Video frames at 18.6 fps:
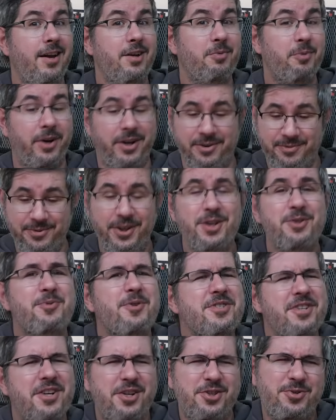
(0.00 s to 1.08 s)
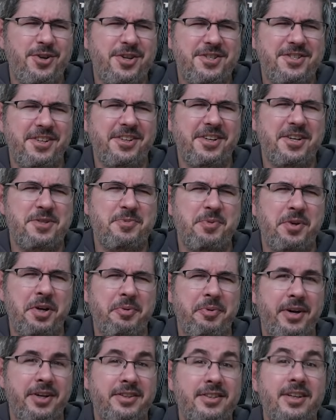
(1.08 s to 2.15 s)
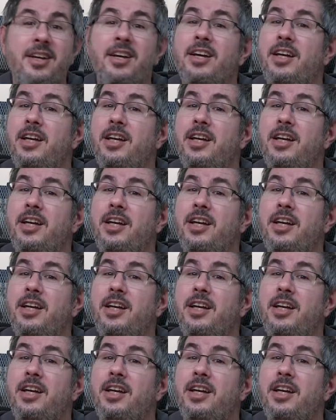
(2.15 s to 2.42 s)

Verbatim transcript: Anyway, it was an interesting experiment.